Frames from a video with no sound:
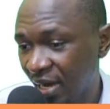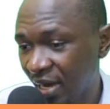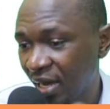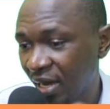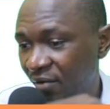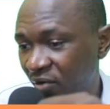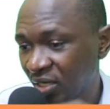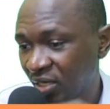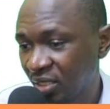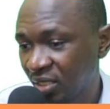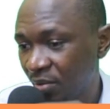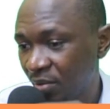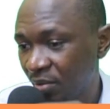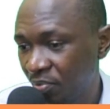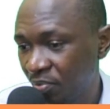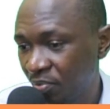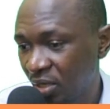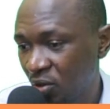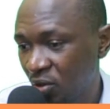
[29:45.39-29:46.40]
covers the
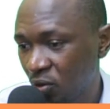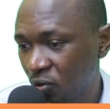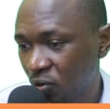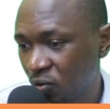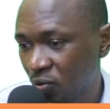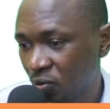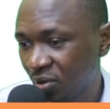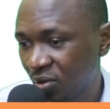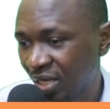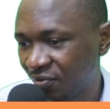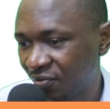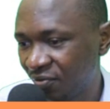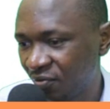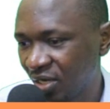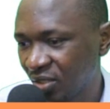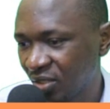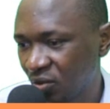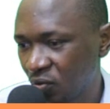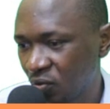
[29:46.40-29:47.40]
period to
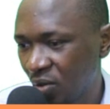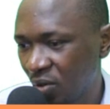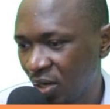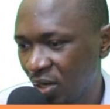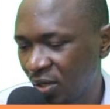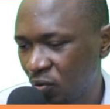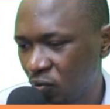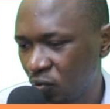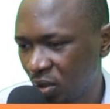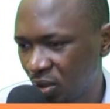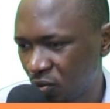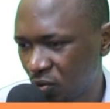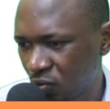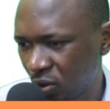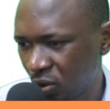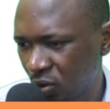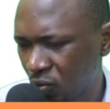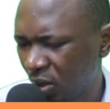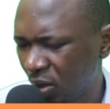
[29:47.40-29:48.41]
31st July
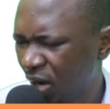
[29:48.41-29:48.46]
2022.